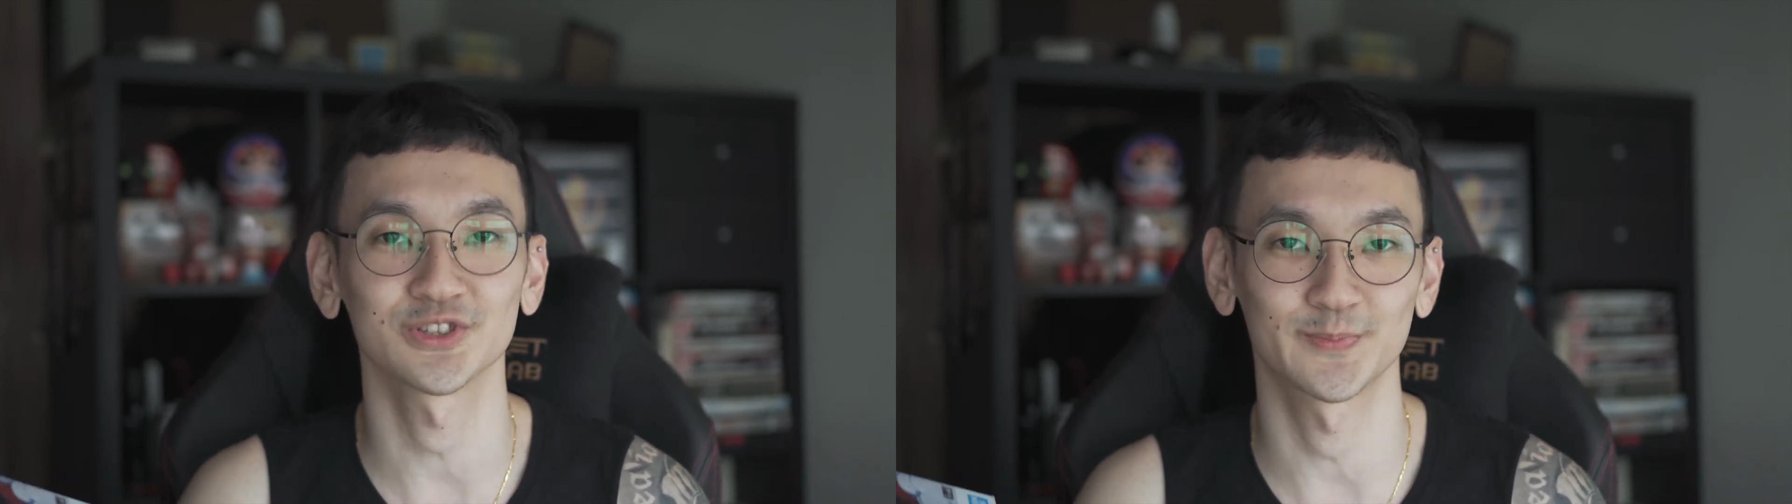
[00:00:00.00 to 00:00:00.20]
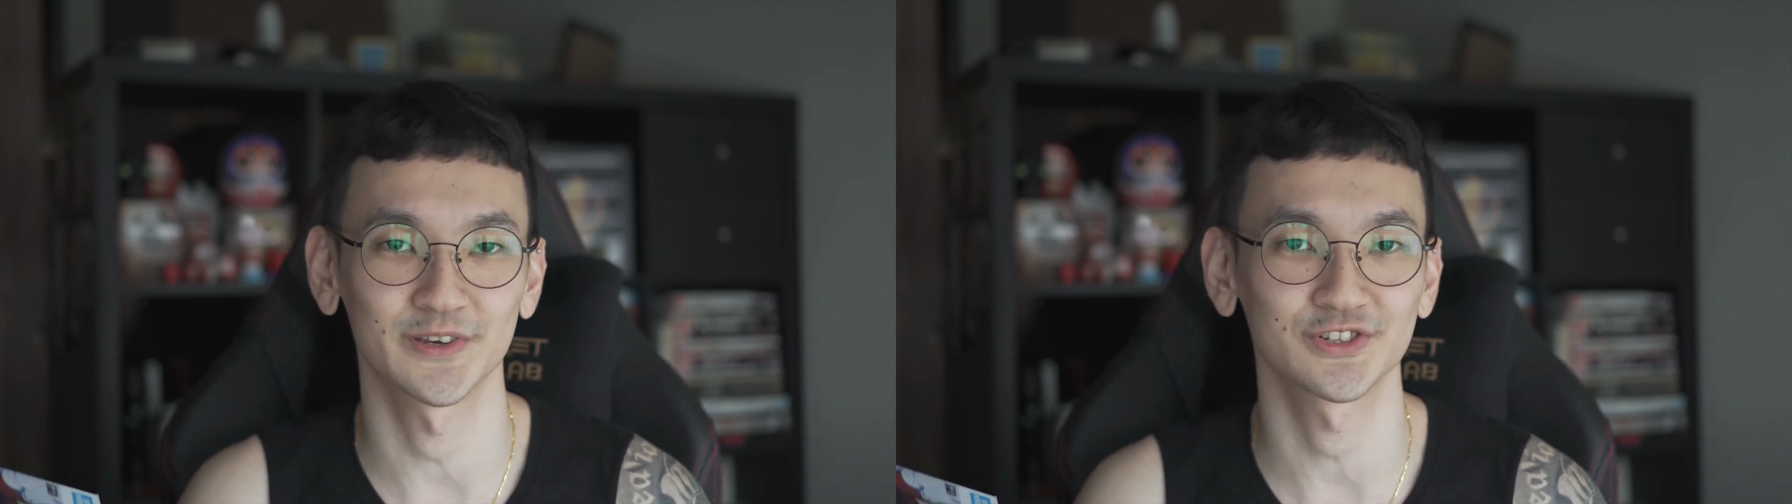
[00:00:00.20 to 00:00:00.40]

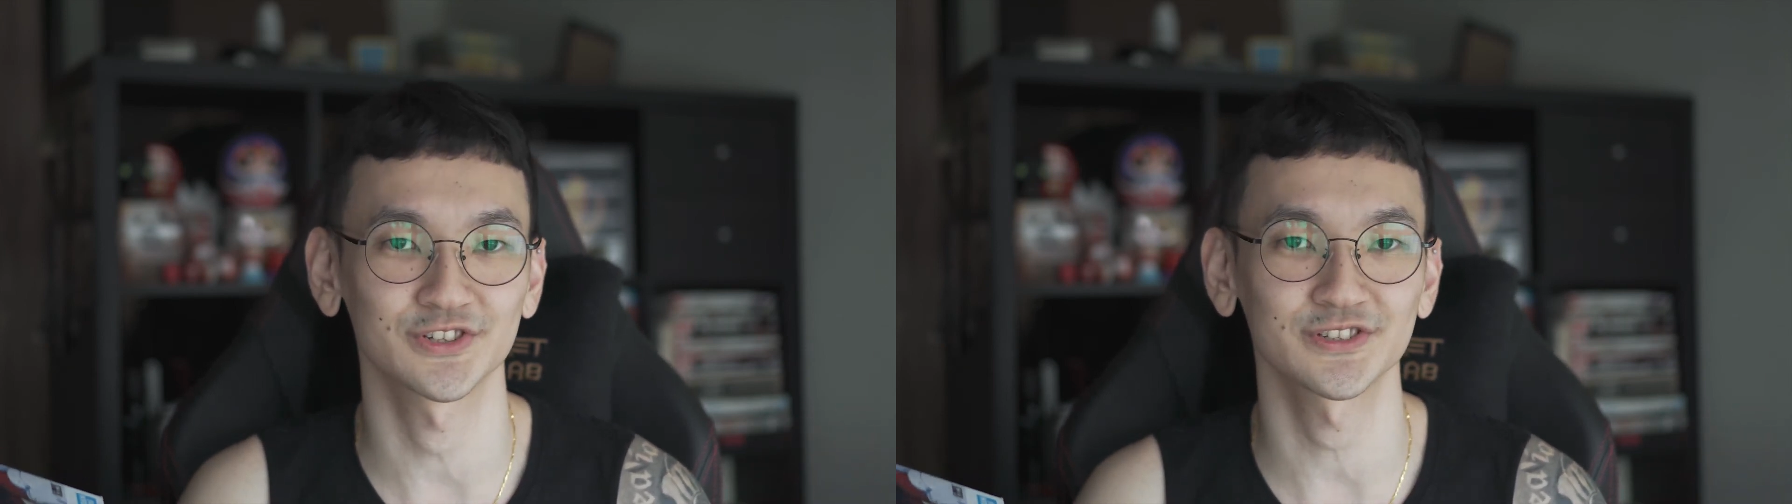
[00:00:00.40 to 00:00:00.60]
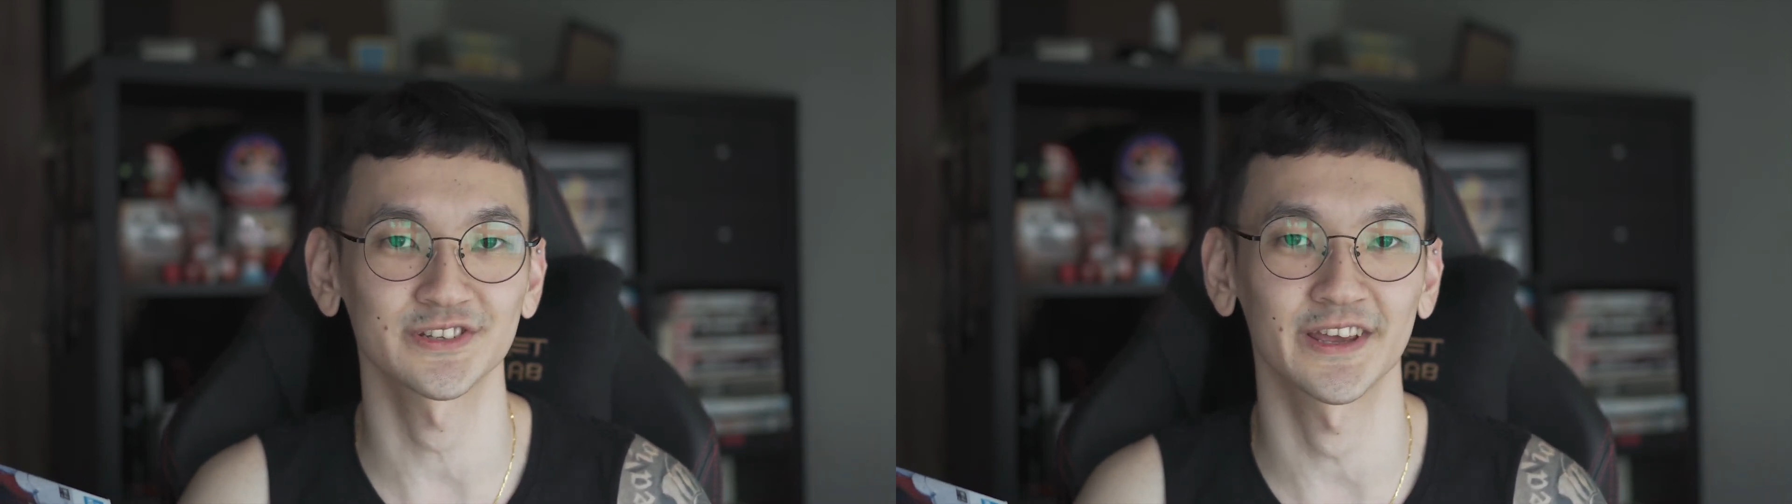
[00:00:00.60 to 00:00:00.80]

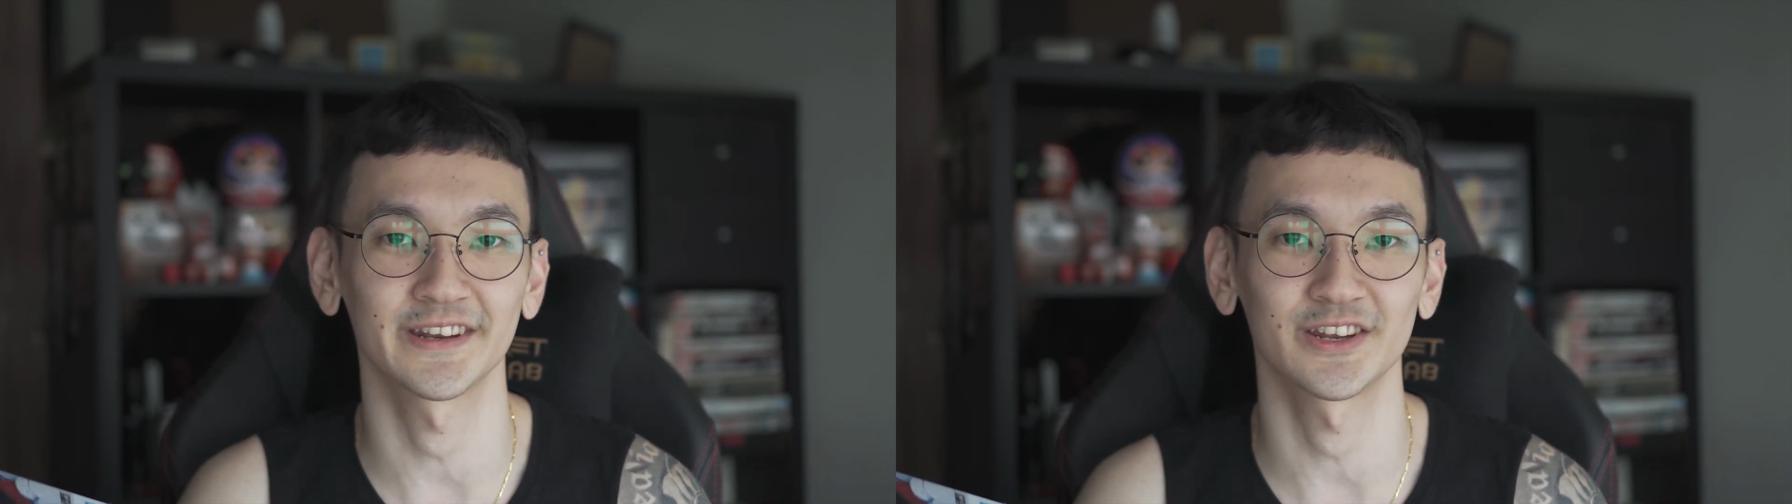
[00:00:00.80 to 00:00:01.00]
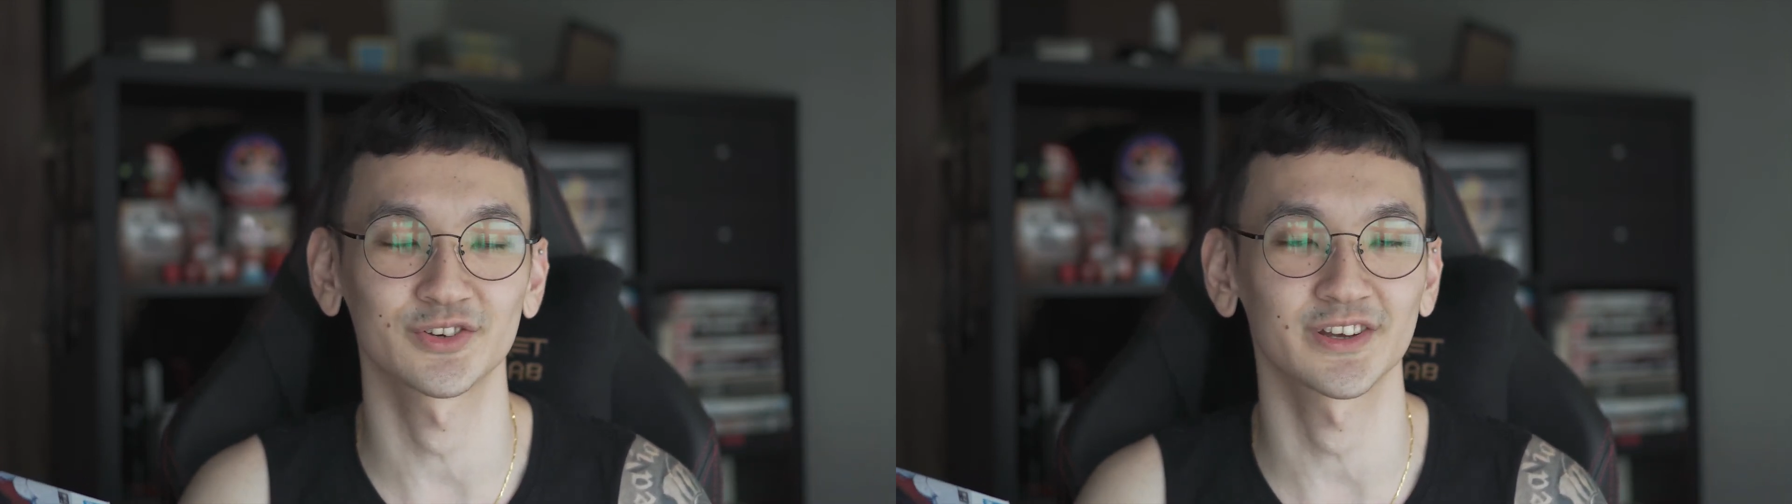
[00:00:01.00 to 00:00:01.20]
spacious
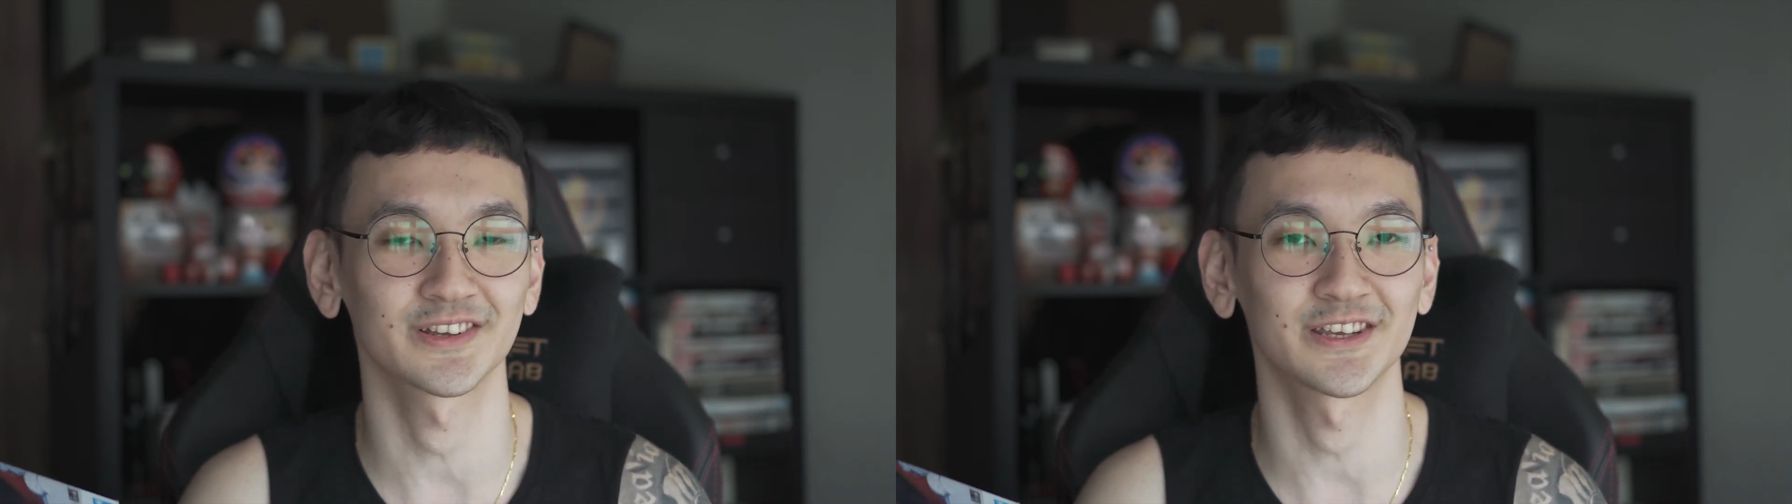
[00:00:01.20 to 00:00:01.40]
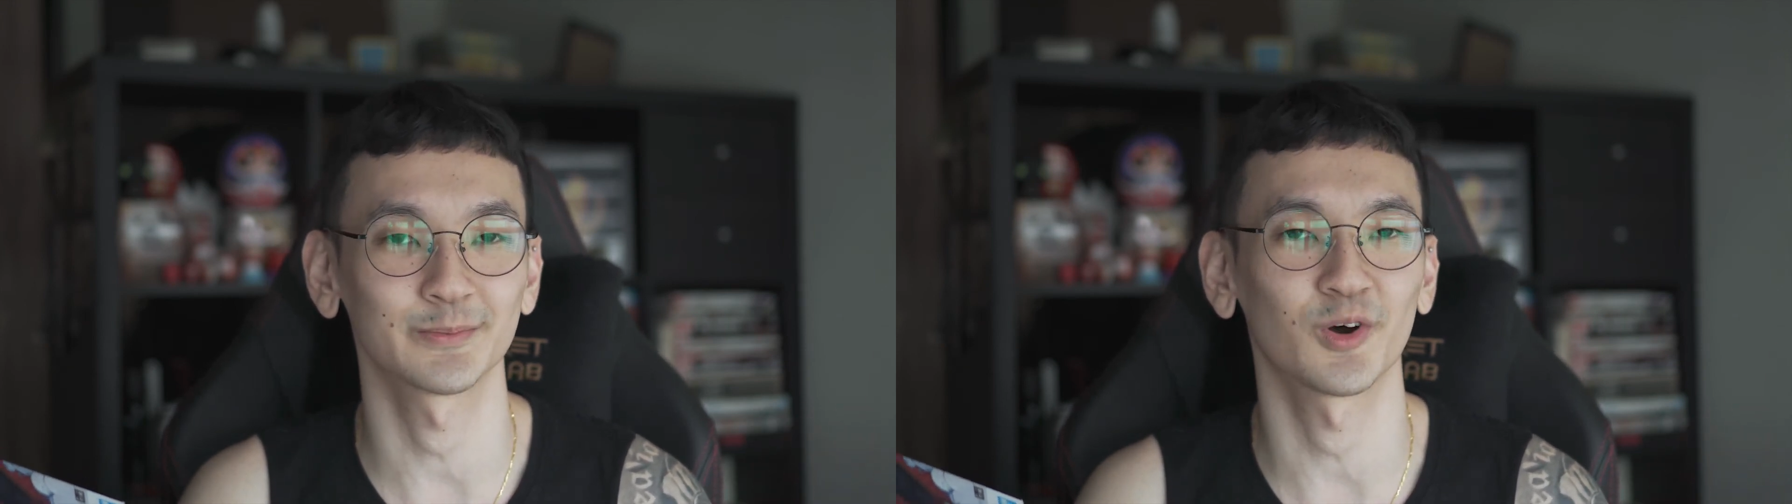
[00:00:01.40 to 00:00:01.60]
and then you
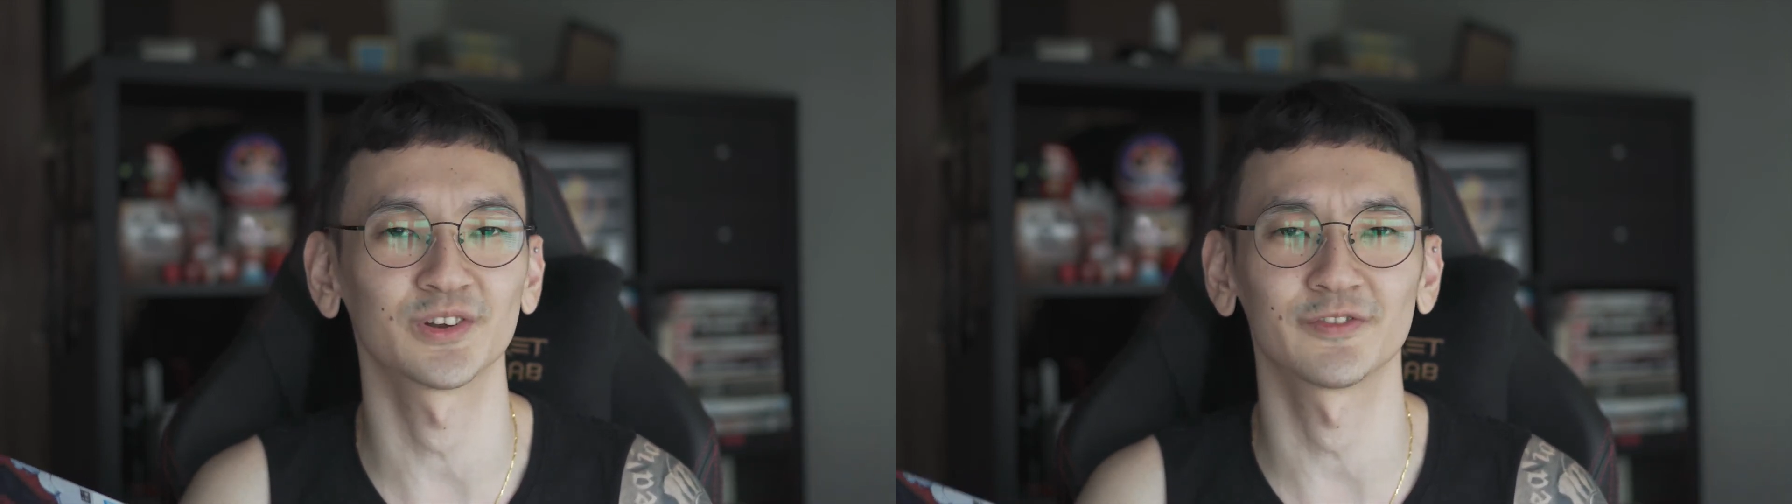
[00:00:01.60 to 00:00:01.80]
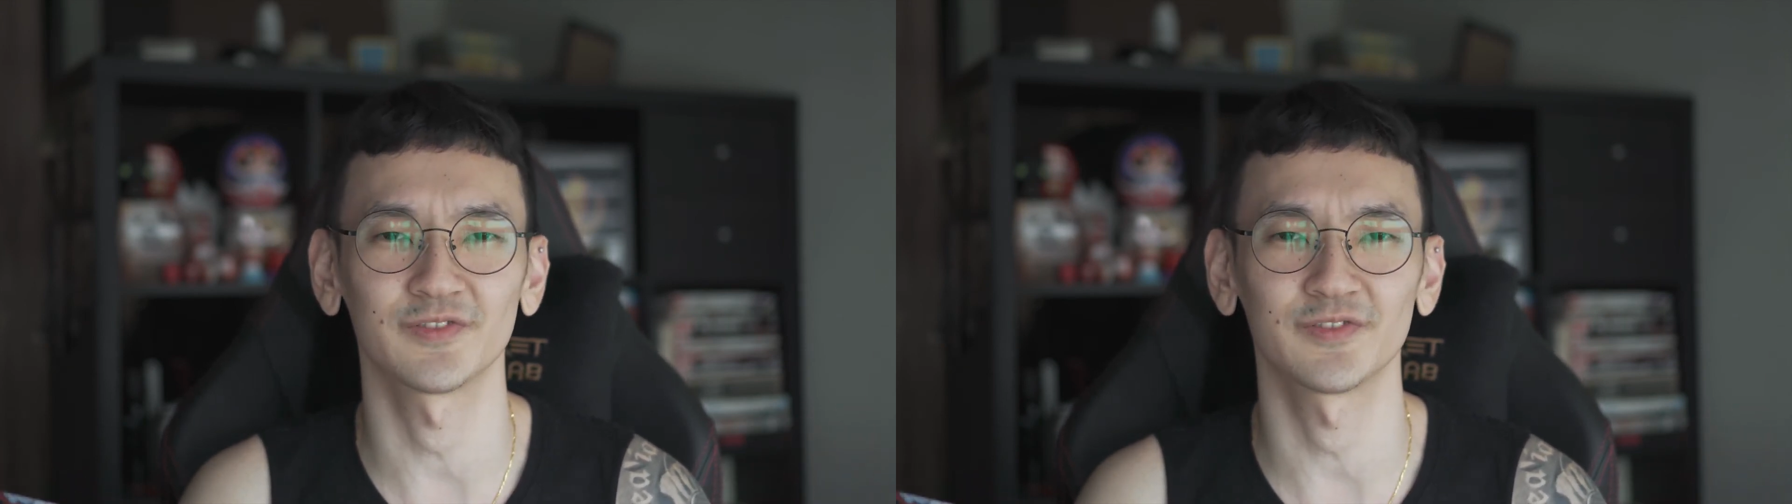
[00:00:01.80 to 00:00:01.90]
can keep all the